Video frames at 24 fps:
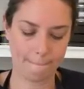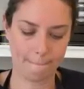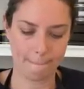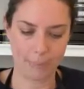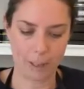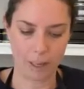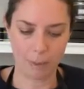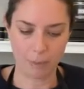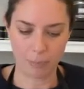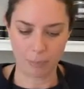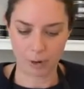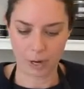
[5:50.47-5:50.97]

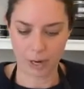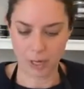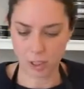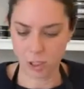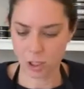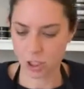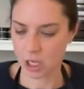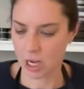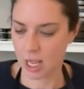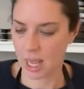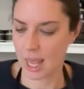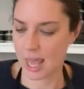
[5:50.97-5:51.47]
my
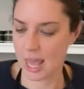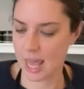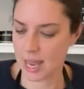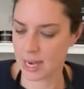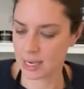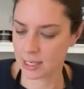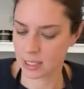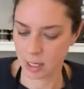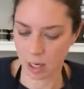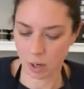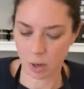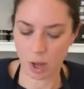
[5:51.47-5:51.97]
brush,
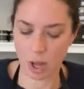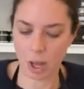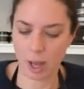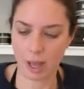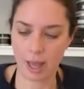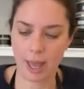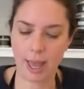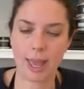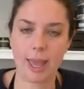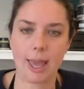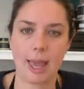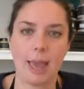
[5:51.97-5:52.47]
and
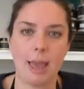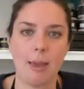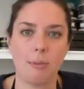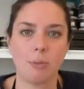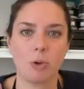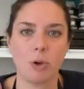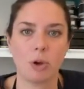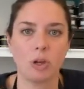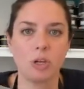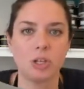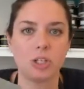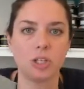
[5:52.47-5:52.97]
I
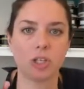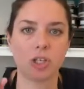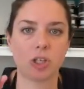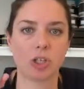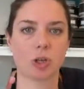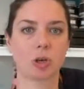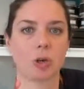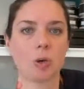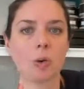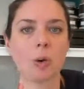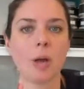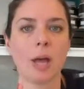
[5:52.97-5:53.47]
am going to
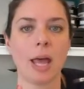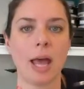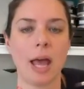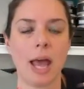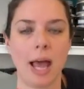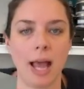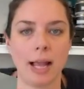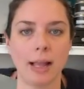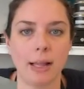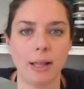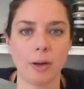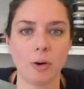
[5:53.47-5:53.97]
do
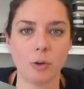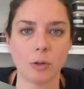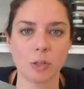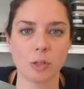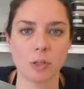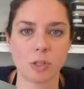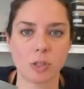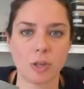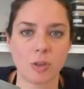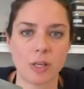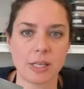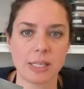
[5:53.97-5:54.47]
a
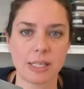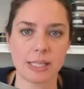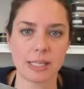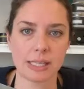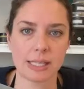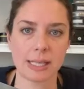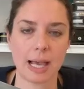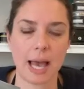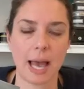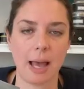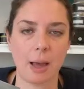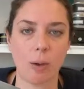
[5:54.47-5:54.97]
little, so this
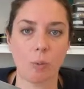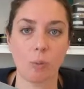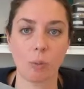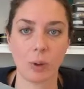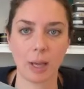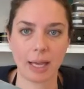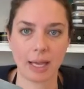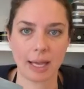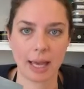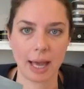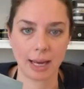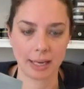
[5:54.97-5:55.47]
is a
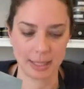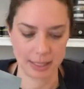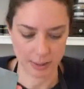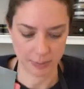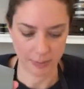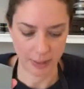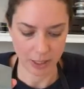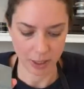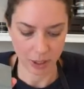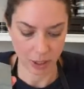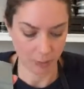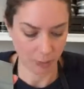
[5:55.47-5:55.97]
wet colour
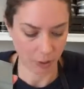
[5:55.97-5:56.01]
smudge.